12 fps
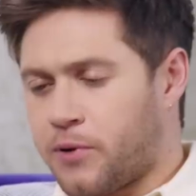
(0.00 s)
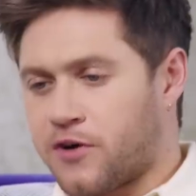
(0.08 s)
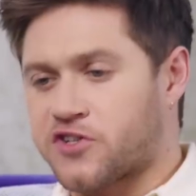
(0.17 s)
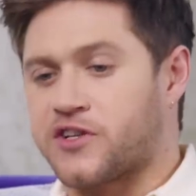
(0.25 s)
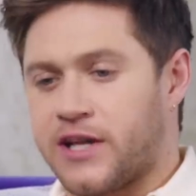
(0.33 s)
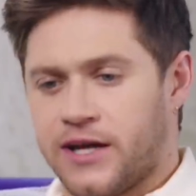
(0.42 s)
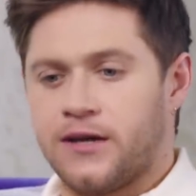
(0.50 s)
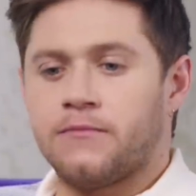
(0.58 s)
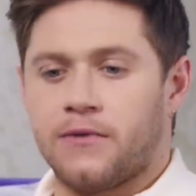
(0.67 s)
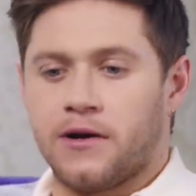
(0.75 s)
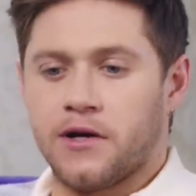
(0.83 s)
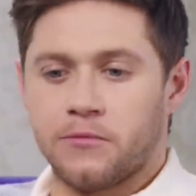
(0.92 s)
Personally,
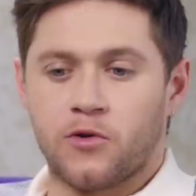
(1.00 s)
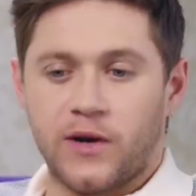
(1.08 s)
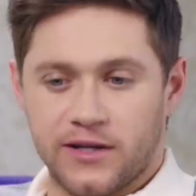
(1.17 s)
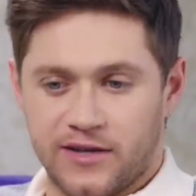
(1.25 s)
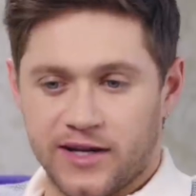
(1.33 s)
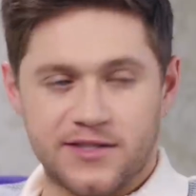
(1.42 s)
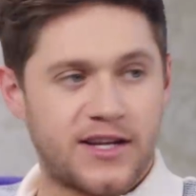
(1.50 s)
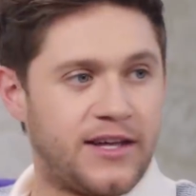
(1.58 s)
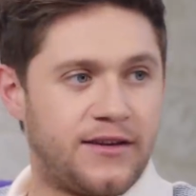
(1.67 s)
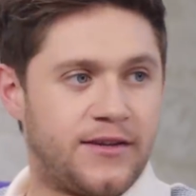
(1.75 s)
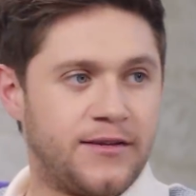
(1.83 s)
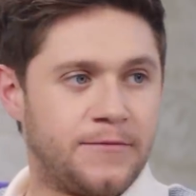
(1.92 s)
I'm quite thick
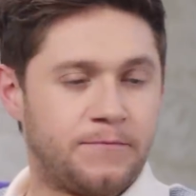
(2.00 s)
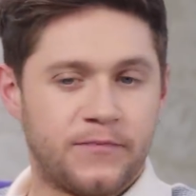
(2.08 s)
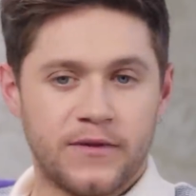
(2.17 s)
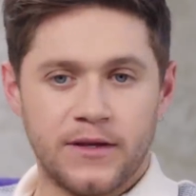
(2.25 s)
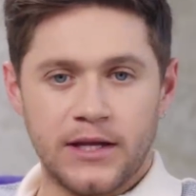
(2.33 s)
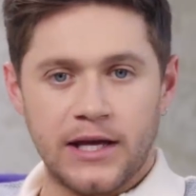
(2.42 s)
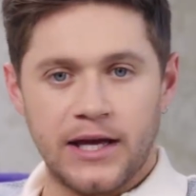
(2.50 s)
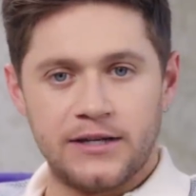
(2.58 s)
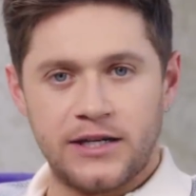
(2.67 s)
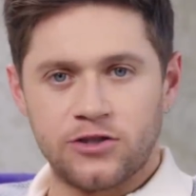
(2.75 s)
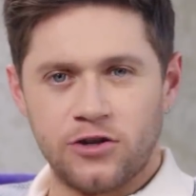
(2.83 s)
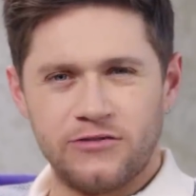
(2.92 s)
skinned mm.
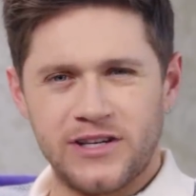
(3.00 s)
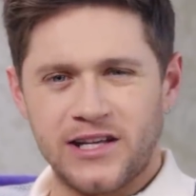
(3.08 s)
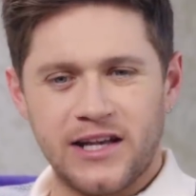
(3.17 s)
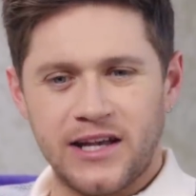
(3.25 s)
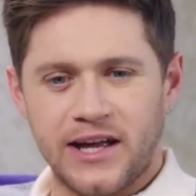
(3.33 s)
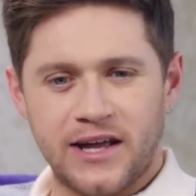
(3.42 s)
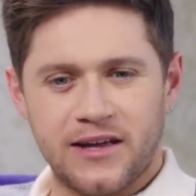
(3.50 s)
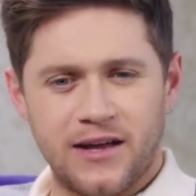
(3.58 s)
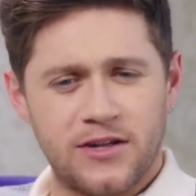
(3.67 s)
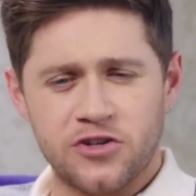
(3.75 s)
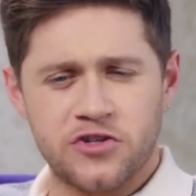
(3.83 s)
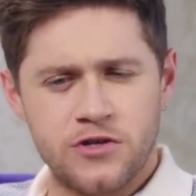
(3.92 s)
and I don't really like,
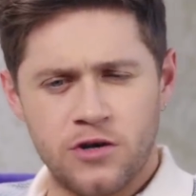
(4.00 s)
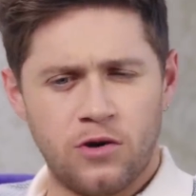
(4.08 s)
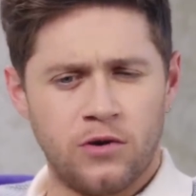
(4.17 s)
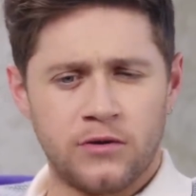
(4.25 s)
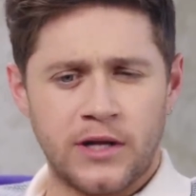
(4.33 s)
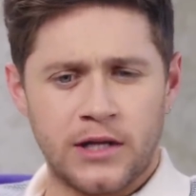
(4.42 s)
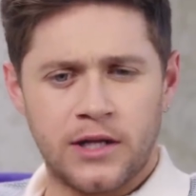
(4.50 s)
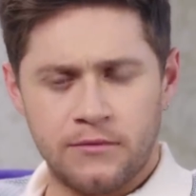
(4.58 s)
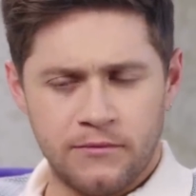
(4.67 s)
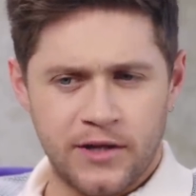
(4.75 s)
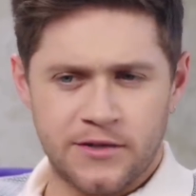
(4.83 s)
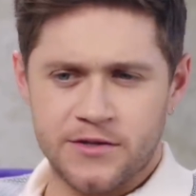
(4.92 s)
I just know that
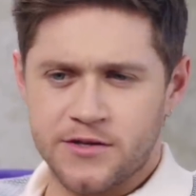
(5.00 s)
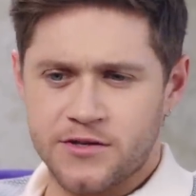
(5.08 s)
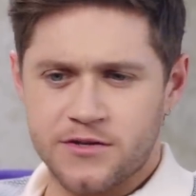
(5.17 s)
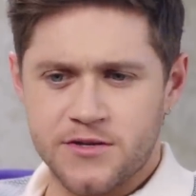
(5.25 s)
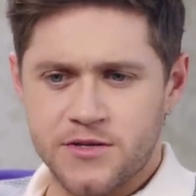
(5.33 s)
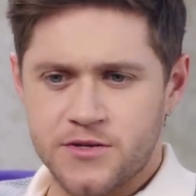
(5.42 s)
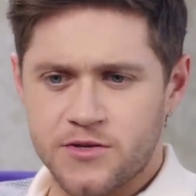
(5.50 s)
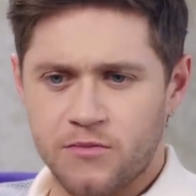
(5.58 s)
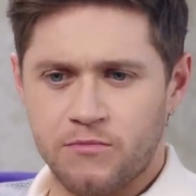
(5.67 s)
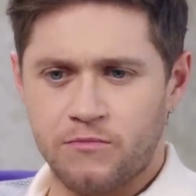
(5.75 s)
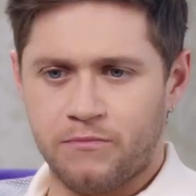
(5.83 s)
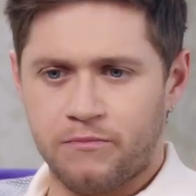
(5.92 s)
it's
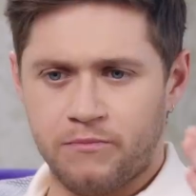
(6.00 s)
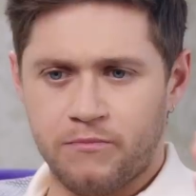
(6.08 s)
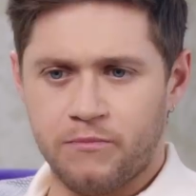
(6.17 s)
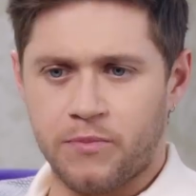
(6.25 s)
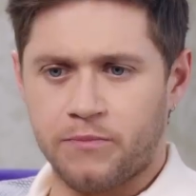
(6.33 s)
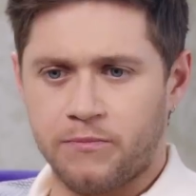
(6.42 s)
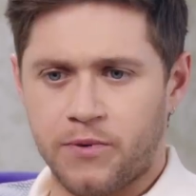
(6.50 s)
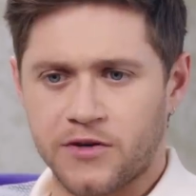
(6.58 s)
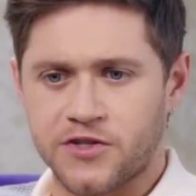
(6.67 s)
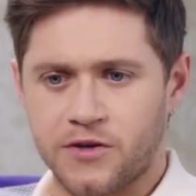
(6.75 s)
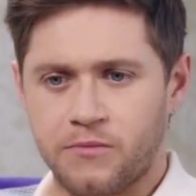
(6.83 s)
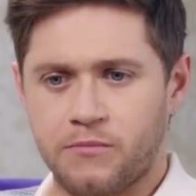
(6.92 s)
some
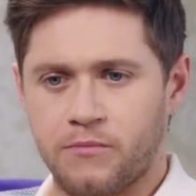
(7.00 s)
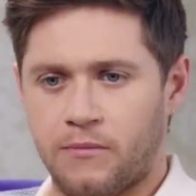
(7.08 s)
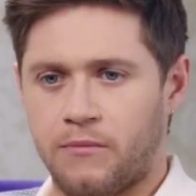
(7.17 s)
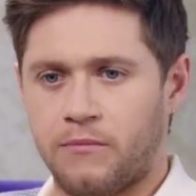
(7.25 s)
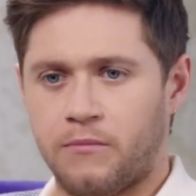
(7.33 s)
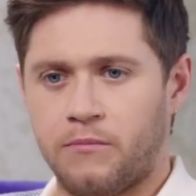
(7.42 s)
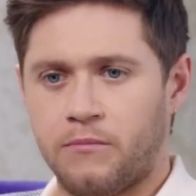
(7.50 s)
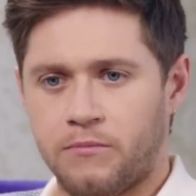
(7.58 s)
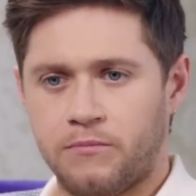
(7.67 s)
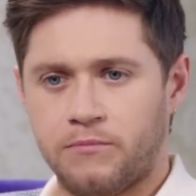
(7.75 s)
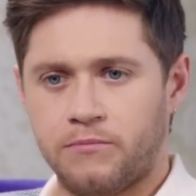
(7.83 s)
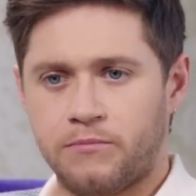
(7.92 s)
person
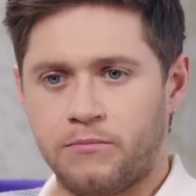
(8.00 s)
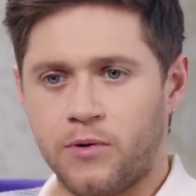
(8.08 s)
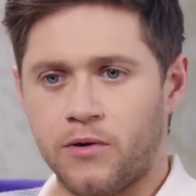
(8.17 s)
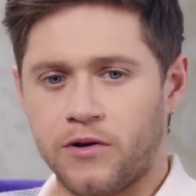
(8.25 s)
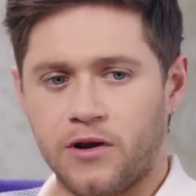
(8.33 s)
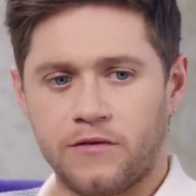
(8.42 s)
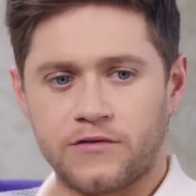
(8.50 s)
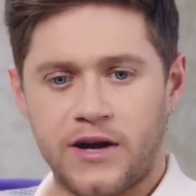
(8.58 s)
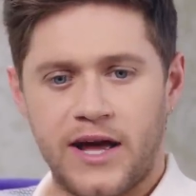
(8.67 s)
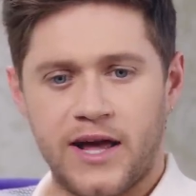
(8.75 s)
bored off their